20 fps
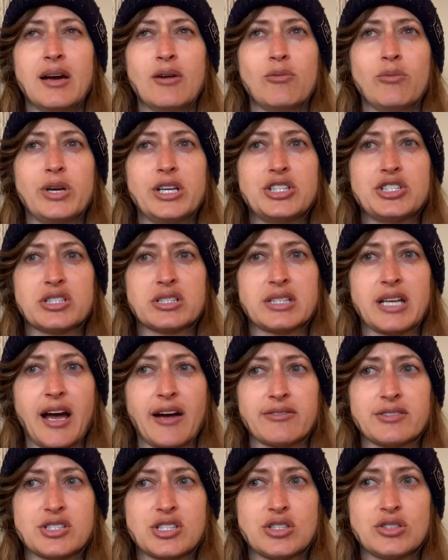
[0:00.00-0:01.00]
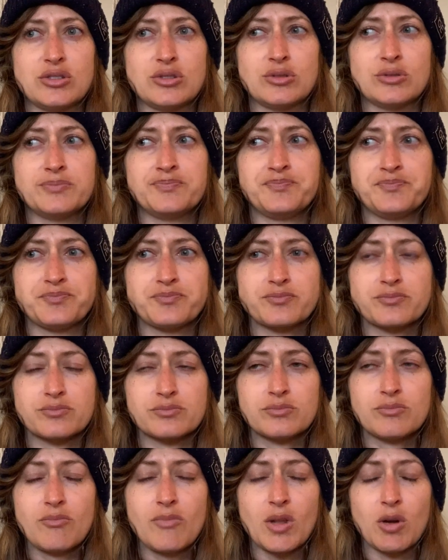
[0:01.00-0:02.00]
We just have to
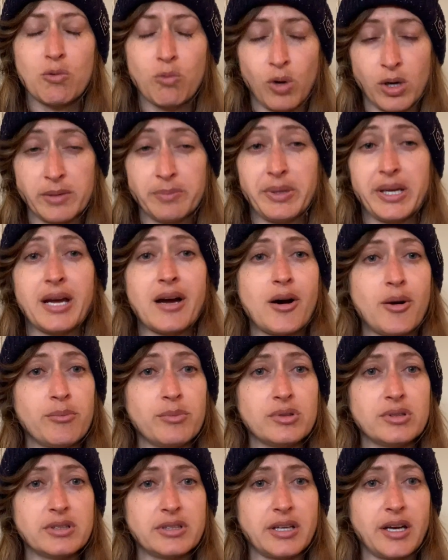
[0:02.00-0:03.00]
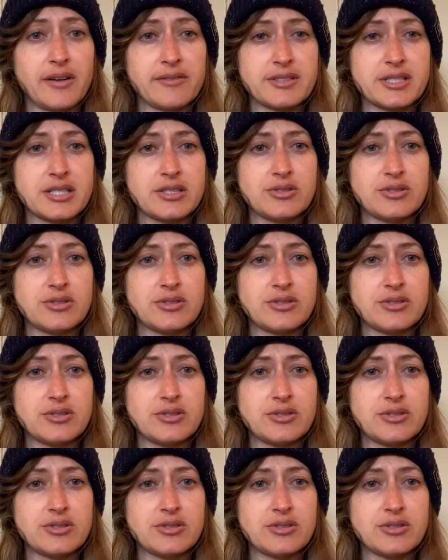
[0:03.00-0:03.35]
one be humble enough